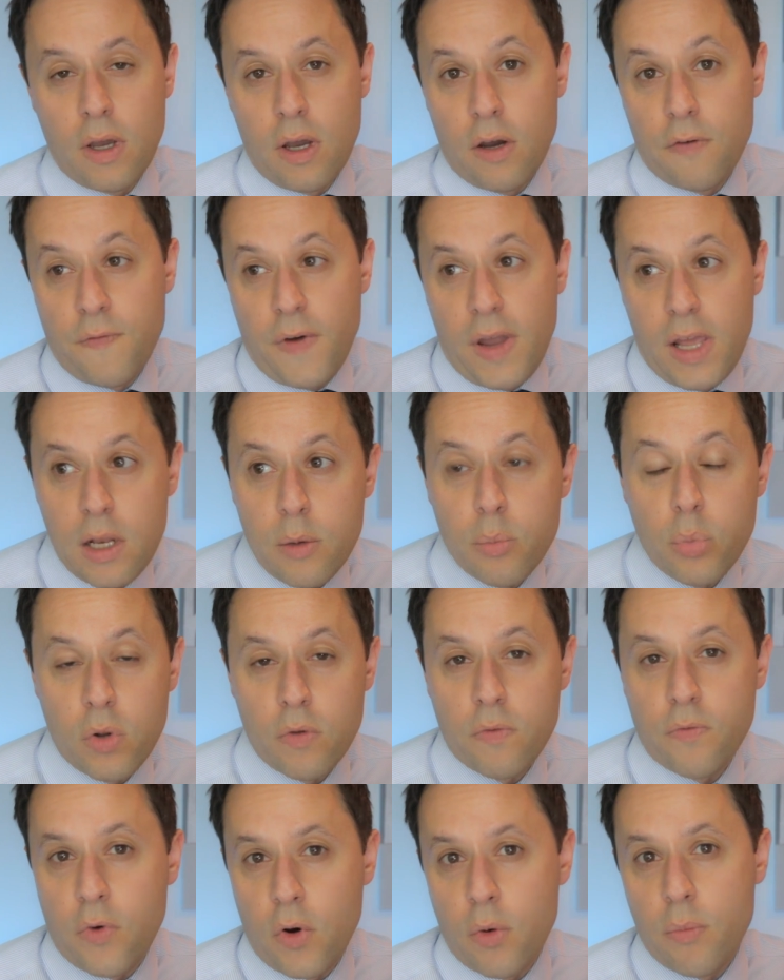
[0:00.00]

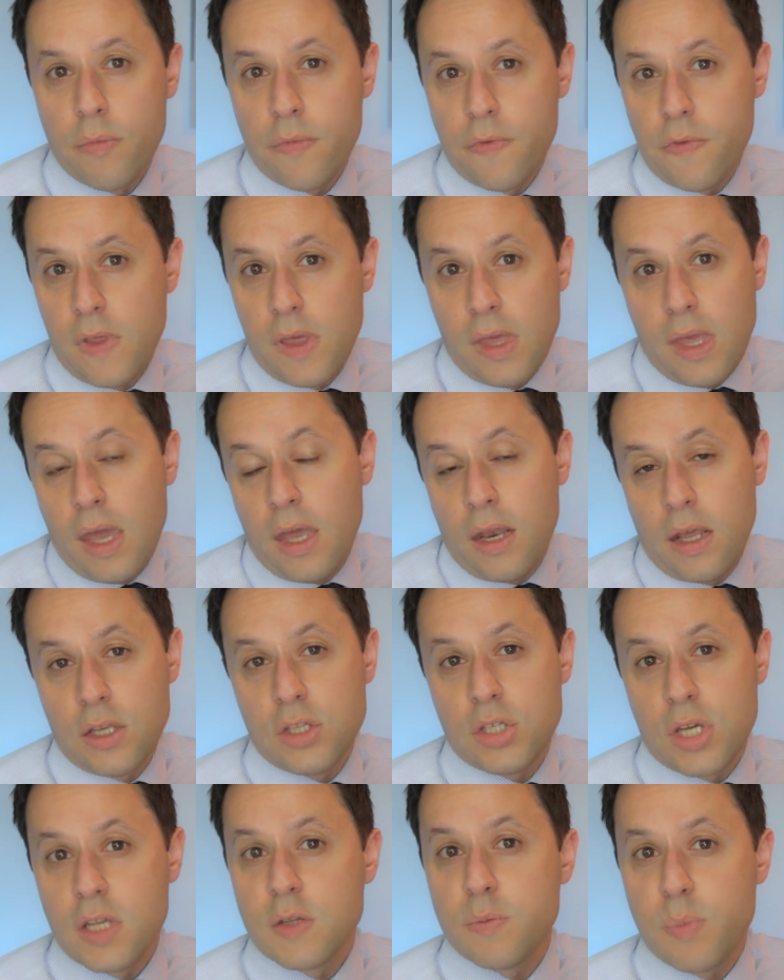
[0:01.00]
available from the
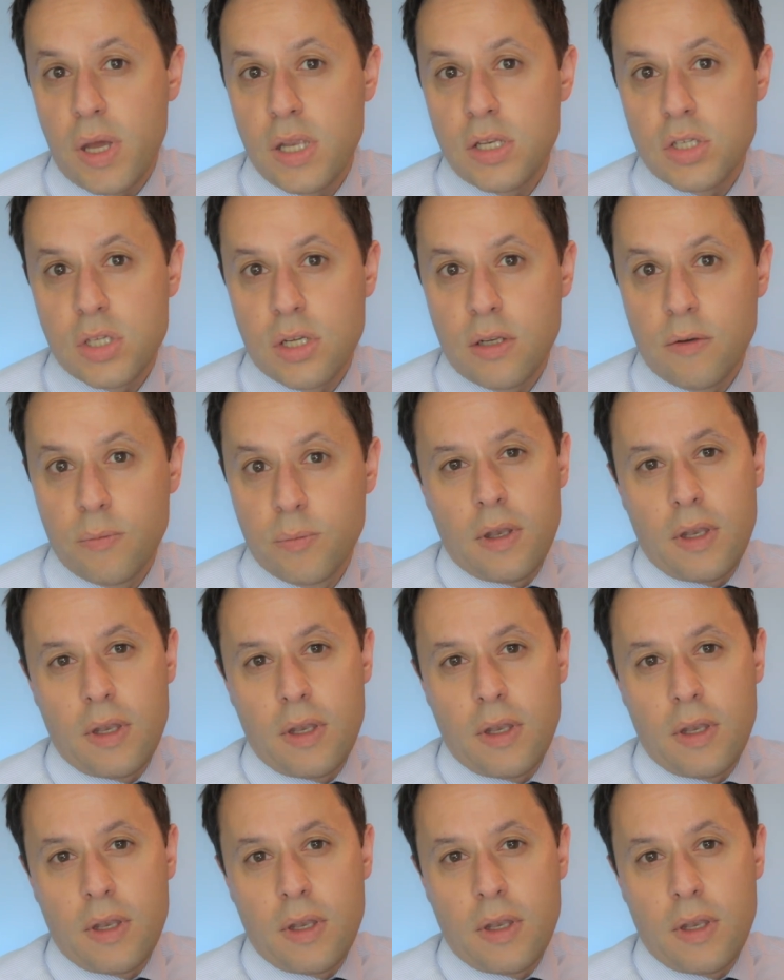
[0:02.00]
NHS pension.